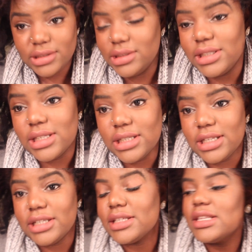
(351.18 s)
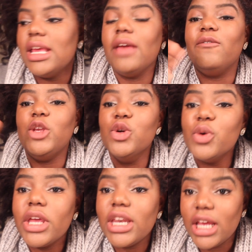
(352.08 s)
listen to this. If
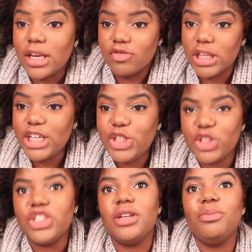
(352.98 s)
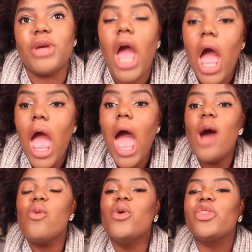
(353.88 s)
you get in a relationship
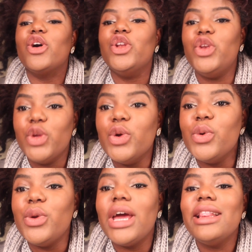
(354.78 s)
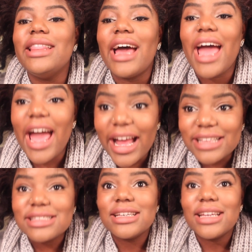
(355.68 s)
with a dude that
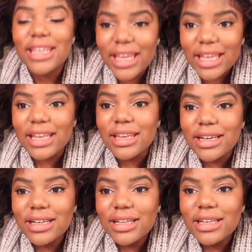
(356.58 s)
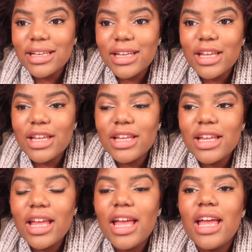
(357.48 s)
has a kid,
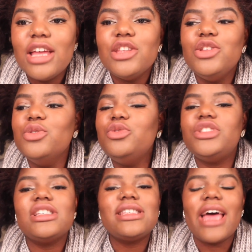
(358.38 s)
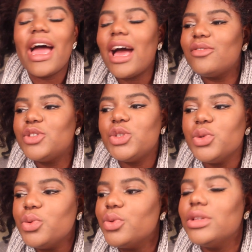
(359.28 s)
you just have
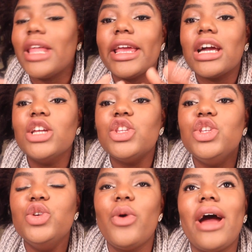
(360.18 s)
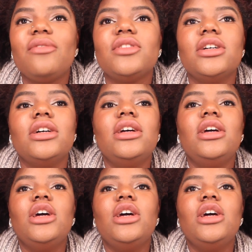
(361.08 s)
to, like, you have to